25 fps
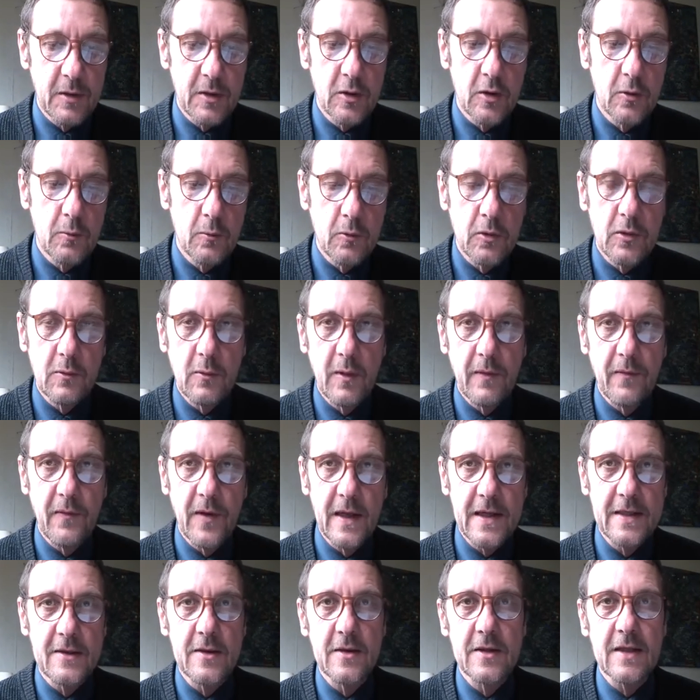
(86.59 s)
But the moon
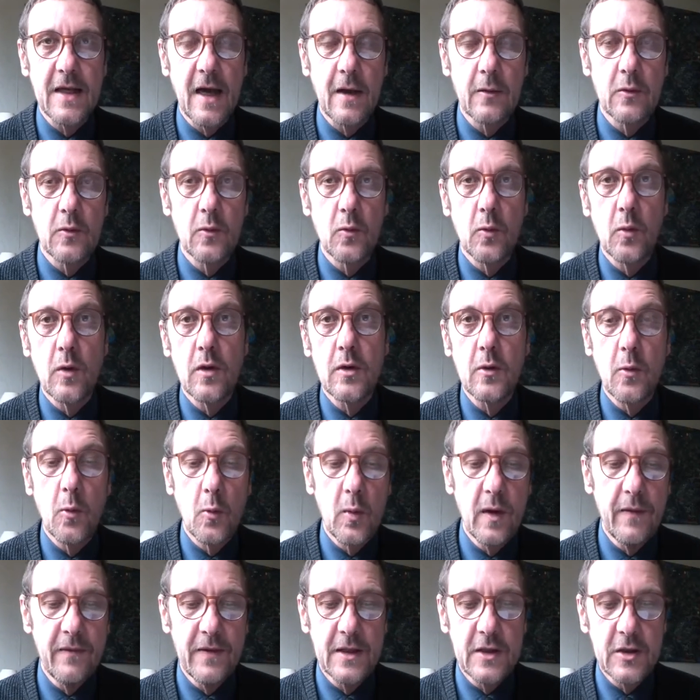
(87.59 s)
reflects us how to work
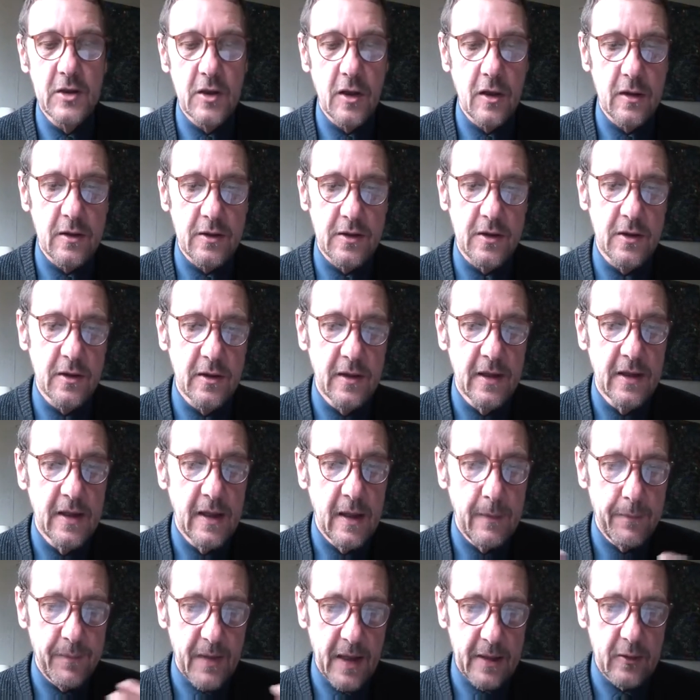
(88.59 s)
with each other
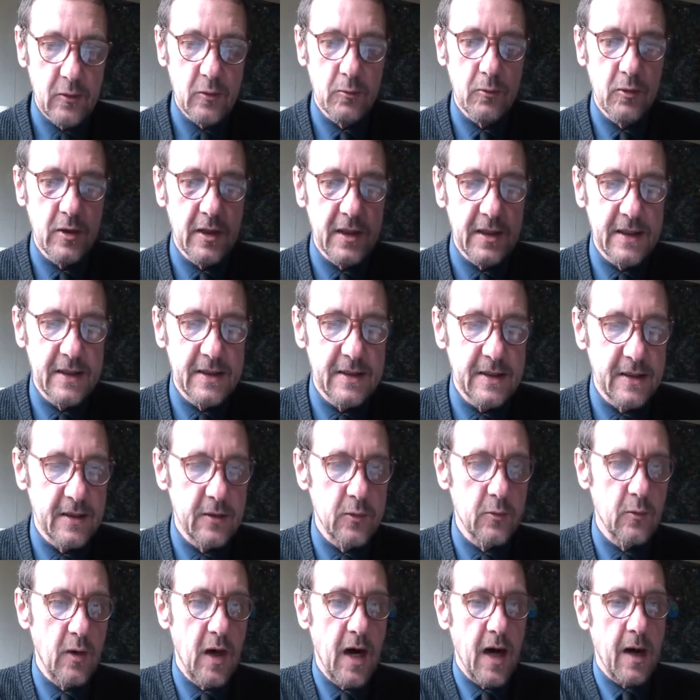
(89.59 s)
and to bring this
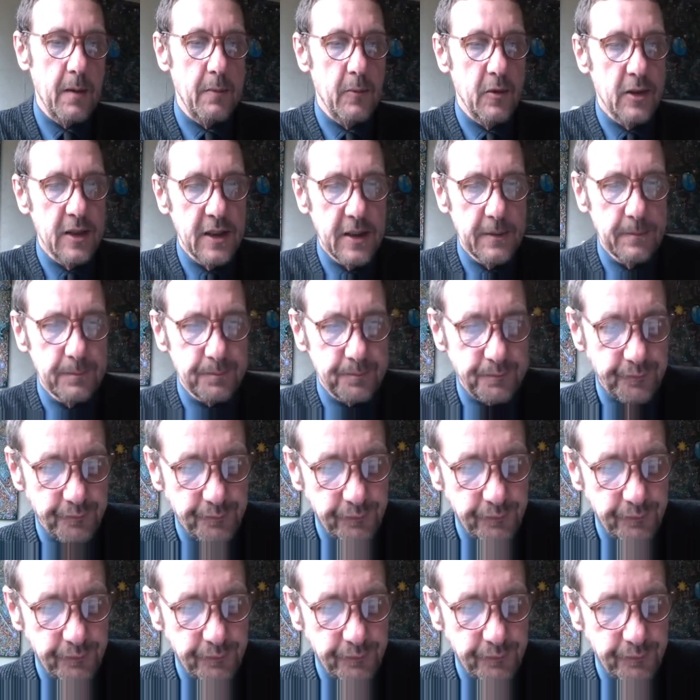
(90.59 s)
into harmony.